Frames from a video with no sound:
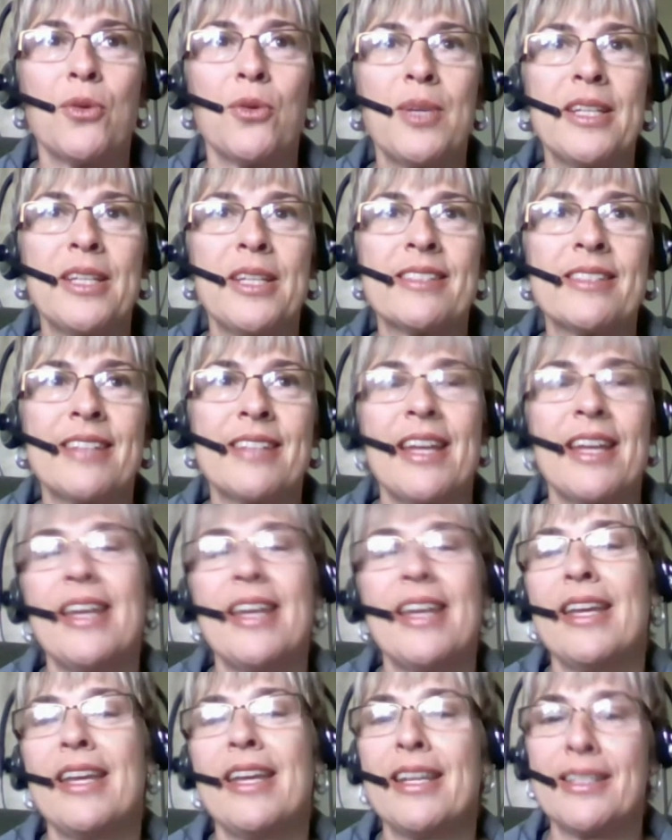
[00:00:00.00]

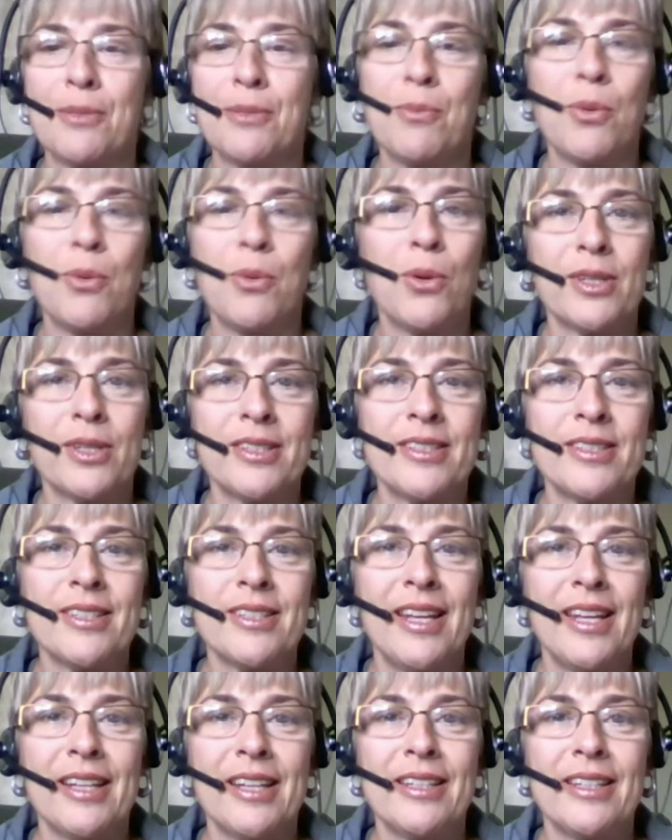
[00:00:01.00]
saying is
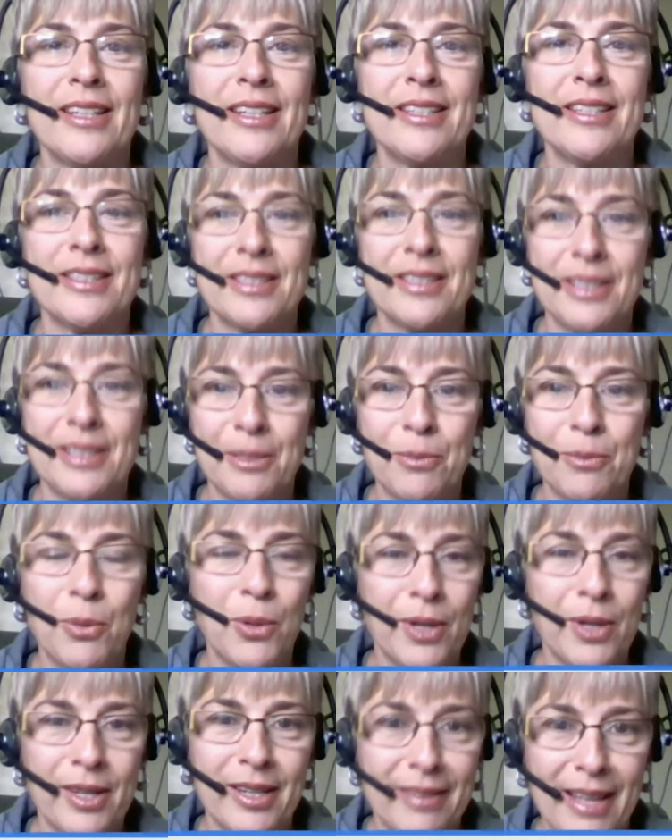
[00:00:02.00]
important and isn't
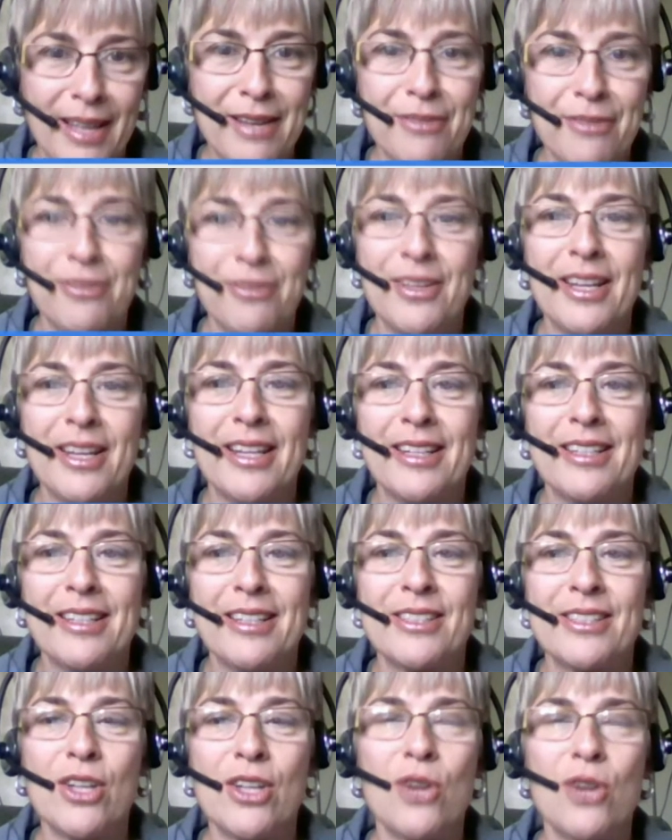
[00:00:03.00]
important in life.
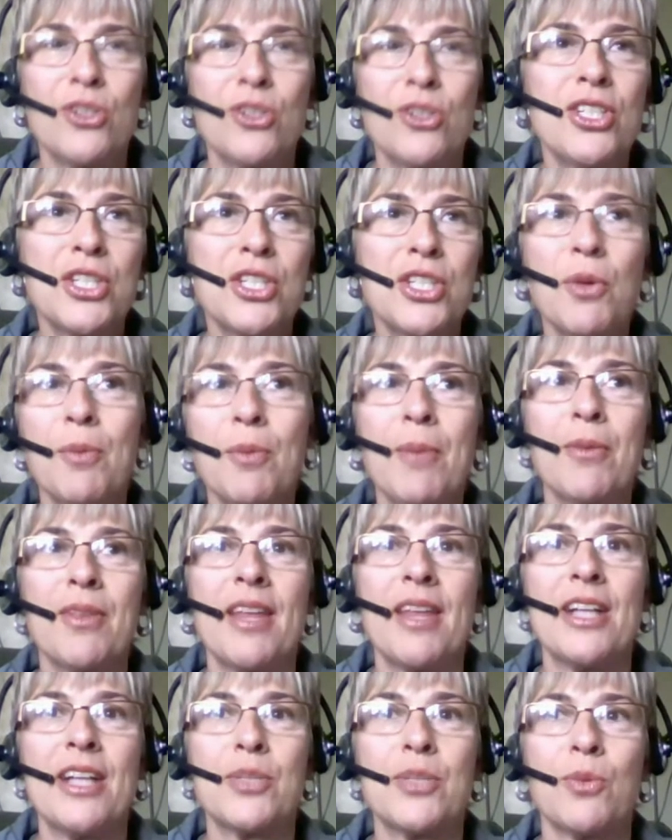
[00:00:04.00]
And so just to
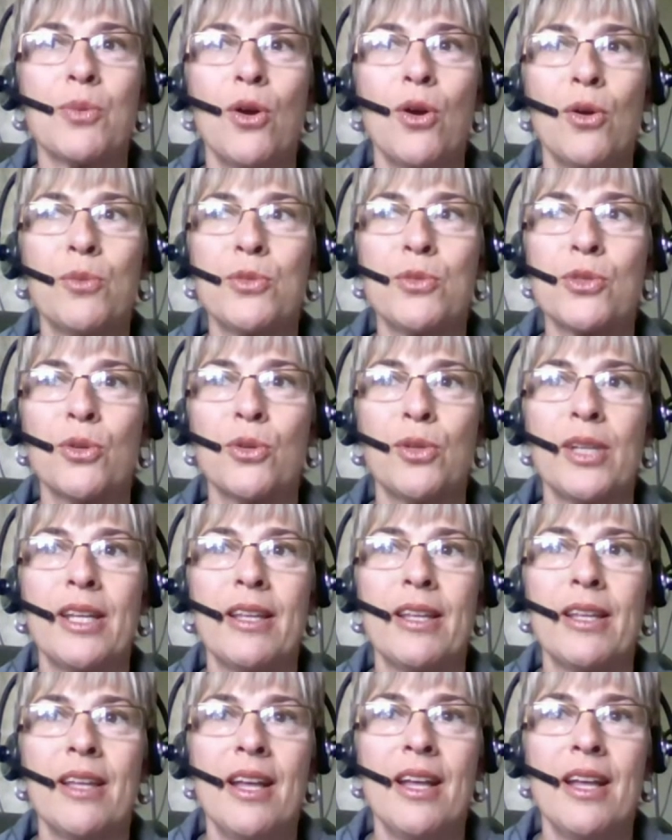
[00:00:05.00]
remember that as we're homeschooling,